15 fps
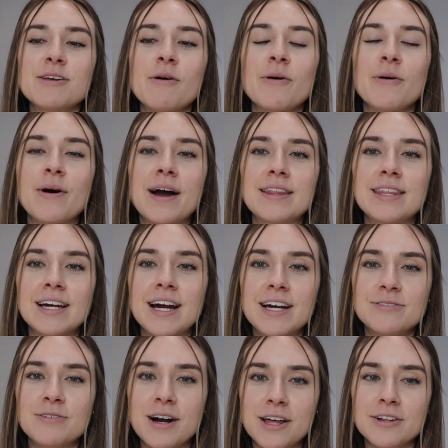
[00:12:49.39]
So I think
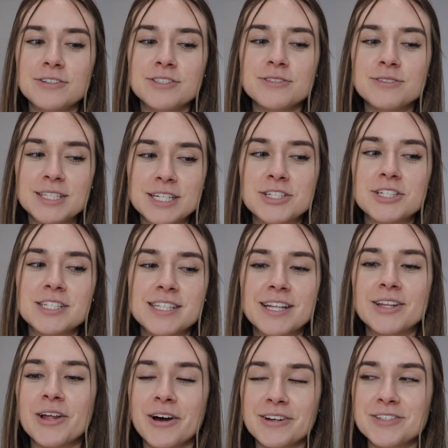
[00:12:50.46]
I'd rather do dishes
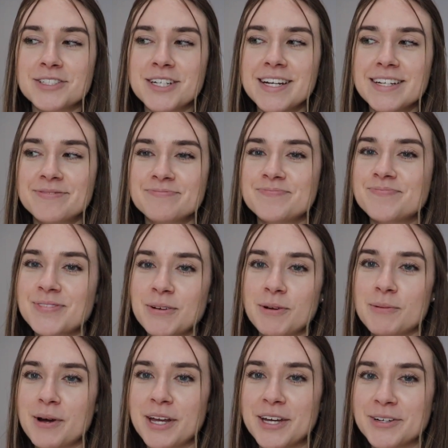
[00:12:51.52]
than laundry.
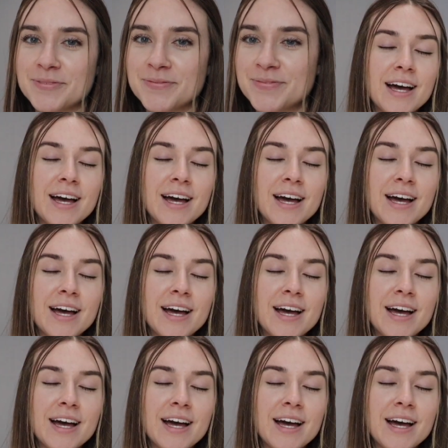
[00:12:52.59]
What about you?